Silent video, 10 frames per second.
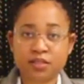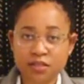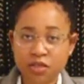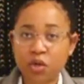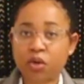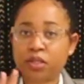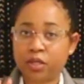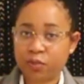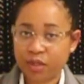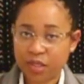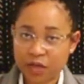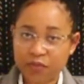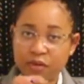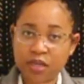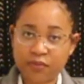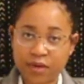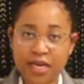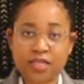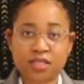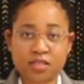a little bit differently for
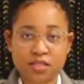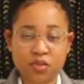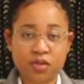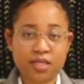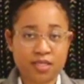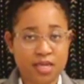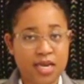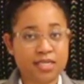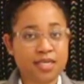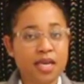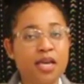each student's needs.